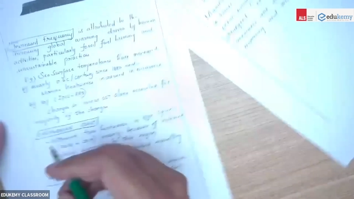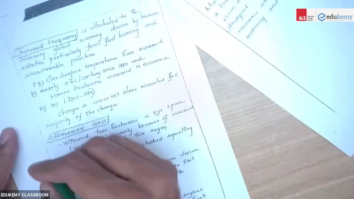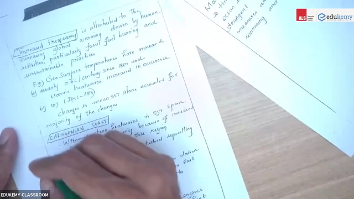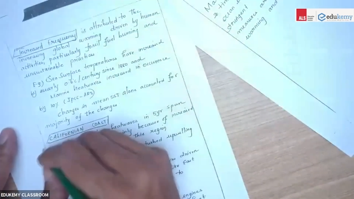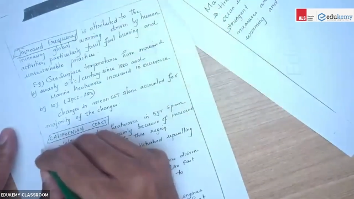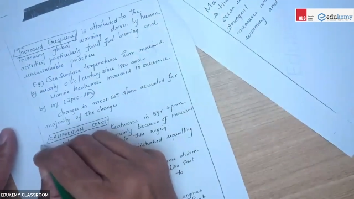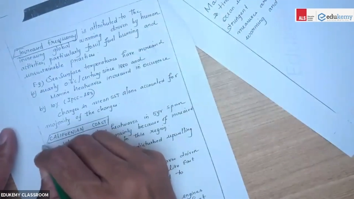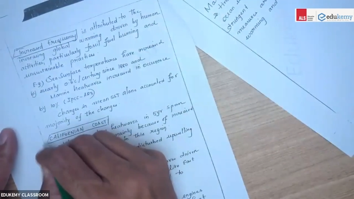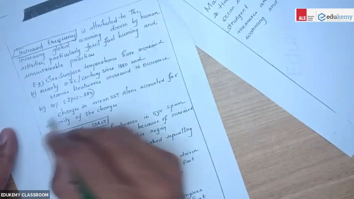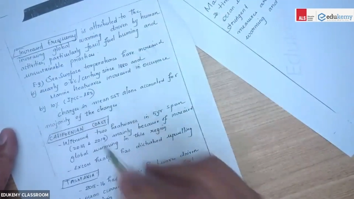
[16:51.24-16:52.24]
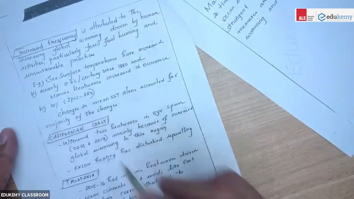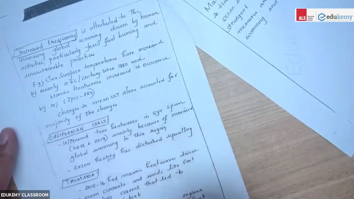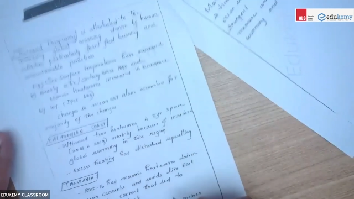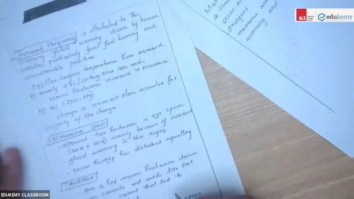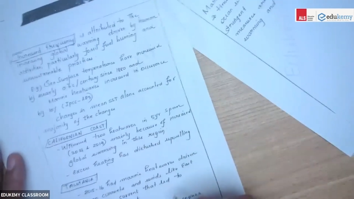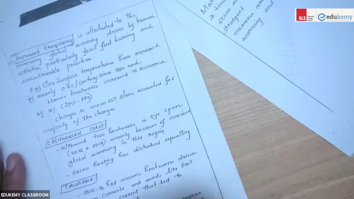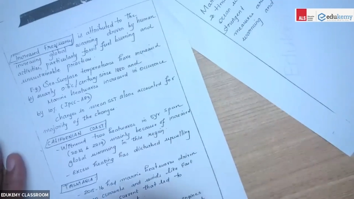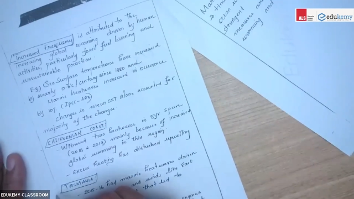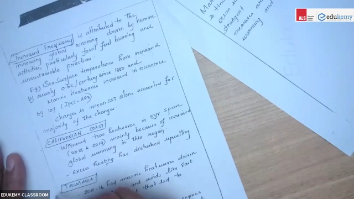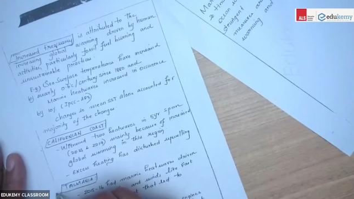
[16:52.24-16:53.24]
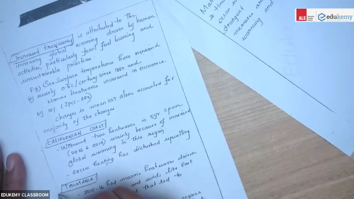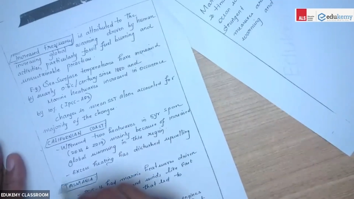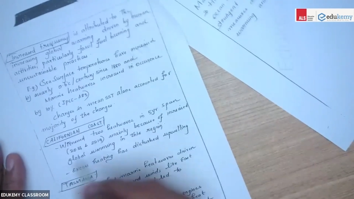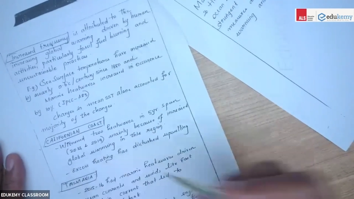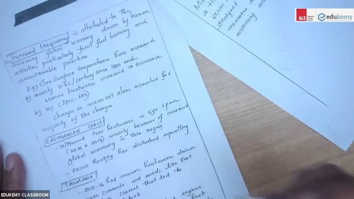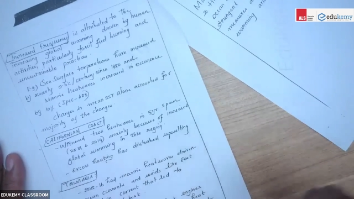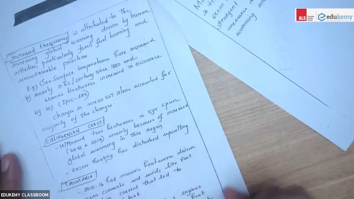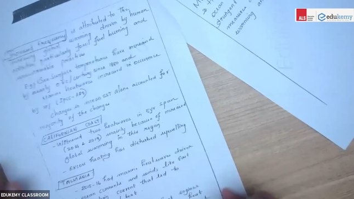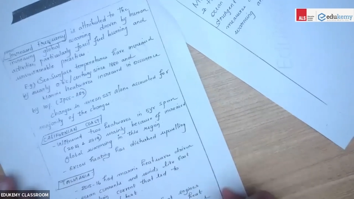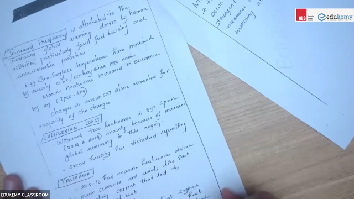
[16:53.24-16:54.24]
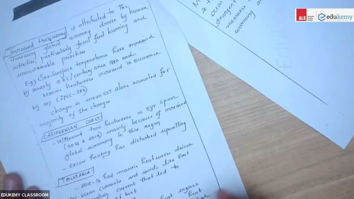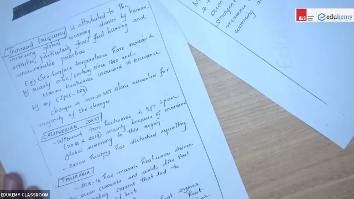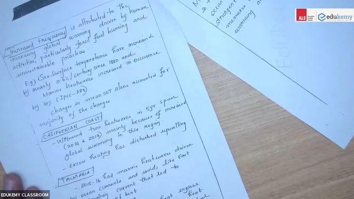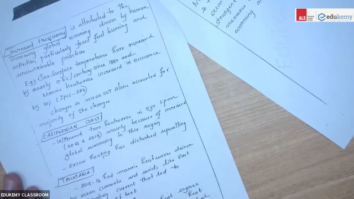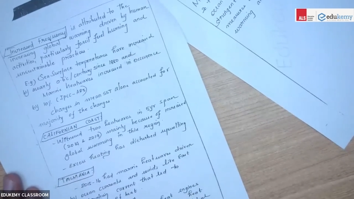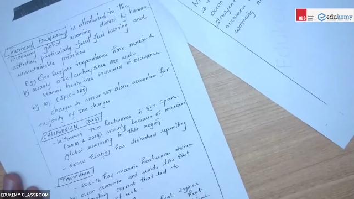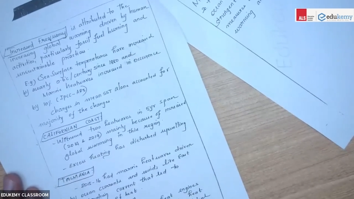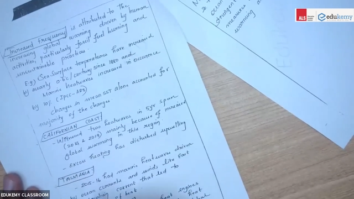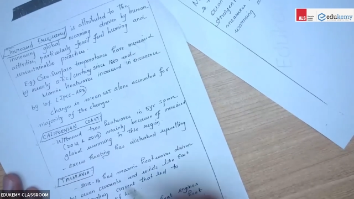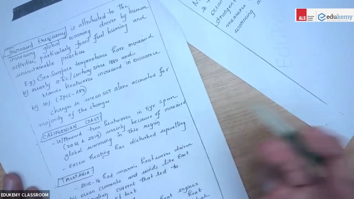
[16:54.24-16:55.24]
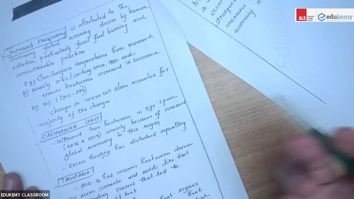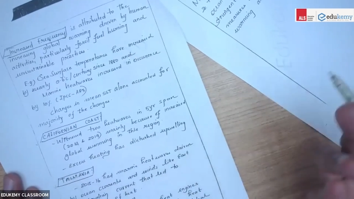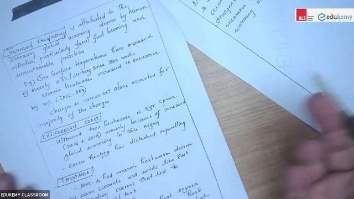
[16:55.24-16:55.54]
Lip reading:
No face is visible, so there are no lips to read.